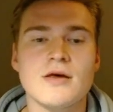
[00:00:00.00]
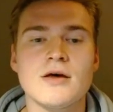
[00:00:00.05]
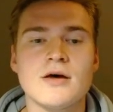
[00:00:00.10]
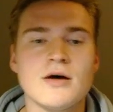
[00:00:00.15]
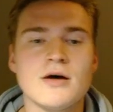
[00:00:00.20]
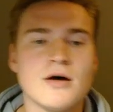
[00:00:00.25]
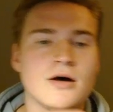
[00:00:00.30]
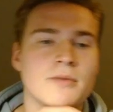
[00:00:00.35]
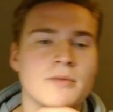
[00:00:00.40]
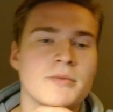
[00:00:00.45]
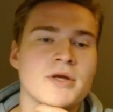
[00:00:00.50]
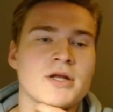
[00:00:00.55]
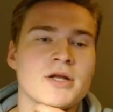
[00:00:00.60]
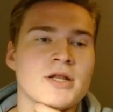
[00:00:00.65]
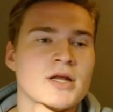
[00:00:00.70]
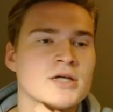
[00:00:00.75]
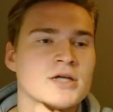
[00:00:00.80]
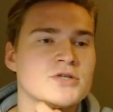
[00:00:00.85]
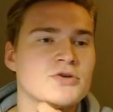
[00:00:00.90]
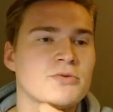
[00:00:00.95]
Um, in the
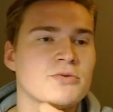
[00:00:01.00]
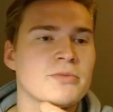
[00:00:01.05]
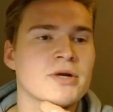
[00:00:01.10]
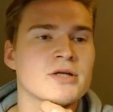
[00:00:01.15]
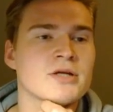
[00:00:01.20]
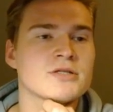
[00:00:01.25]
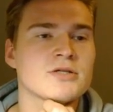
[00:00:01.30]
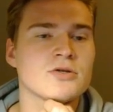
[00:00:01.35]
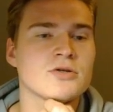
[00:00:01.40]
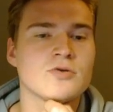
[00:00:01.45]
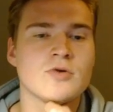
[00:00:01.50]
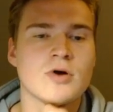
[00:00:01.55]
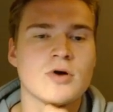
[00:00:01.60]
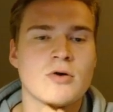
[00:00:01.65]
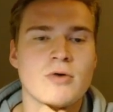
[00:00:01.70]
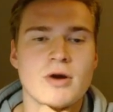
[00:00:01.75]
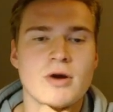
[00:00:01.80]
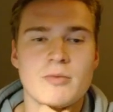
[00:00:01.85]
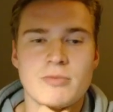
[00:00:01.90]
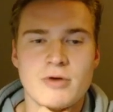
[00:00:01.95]
next few minutes I'll do a
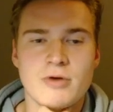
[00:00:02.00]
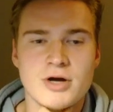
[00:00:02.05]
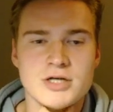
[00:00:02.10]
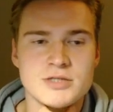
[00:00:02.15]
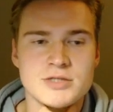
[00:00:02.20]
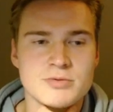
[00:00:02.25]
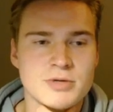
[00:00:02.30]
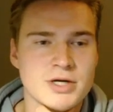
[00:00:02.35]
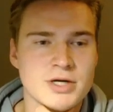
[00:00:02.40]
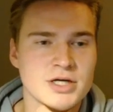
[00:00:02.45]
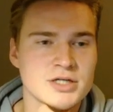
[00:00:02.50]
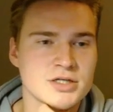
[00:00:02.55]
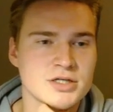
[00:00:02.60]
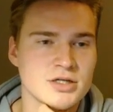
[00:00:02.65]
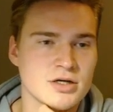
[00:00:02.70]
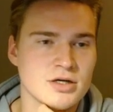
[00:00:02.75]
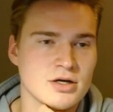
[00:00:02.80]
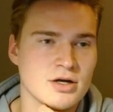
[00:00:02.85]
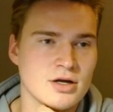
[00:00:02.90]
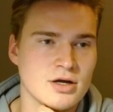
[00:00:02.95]
quick price
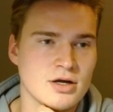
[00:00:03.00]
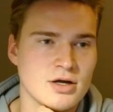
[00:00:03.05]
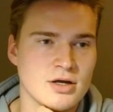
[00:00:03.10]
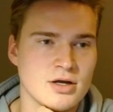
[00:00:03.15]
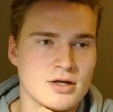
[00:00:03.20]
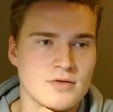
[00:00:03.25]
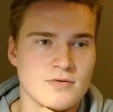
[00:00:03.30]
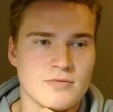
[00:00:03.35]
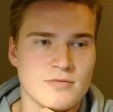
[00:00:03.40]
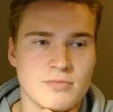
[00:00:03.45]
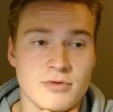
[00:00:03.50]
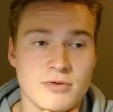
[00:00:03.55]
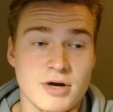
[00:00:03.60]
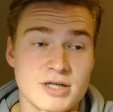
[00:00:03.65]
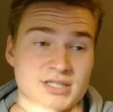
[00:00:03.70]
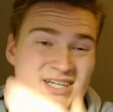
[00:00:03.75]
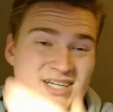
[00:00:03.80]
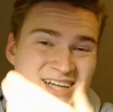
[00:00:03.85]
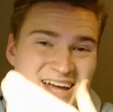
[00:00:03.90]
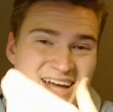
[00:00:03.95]
prediction and
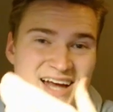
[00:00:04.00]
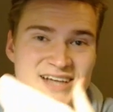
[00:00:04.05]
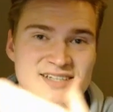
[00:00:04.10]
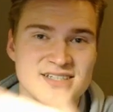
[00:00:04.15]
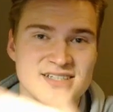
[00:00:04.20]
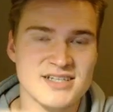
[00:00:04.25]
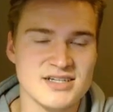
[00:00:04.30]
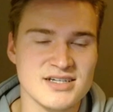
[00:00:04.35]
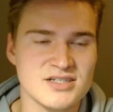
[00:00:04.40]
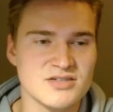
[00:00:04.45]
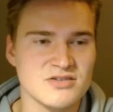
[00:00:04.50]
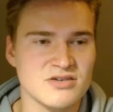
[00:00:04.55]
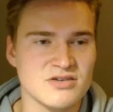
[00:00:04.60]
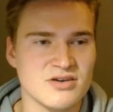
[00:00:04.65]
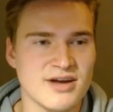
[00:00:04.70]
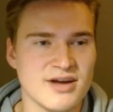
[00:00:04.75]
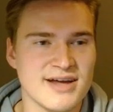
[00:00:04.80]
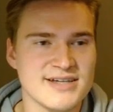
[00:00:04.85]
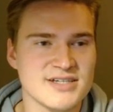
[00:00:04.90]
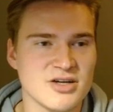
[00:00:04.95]
price analysis
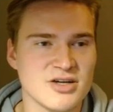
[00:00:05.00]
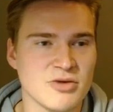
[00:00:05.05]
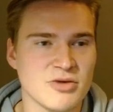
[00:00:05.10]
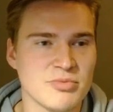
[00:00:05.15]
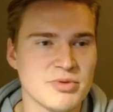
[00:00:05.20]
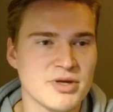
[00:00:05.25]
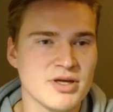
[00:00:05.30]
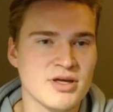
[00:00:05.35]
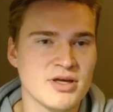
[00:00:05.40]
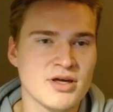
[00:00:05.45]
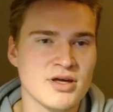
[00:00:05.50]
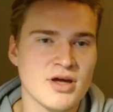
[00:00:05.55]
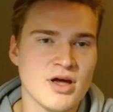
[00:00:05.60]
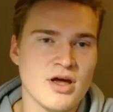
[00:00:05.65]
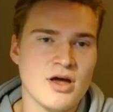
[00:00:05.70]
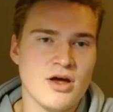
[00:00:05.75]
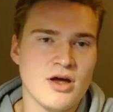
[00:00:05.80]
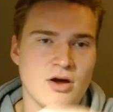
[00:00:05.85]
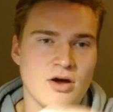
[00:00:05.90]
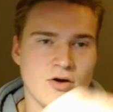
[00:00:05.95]
on SLP
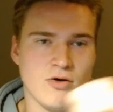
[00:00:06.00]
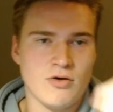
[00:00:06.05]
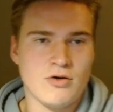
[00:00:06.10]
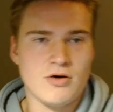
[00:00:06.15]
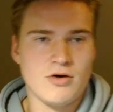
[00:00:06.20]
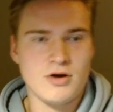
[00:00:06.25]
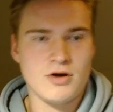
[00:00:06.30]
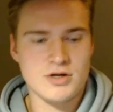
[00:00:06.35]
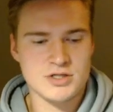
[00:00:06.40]
or a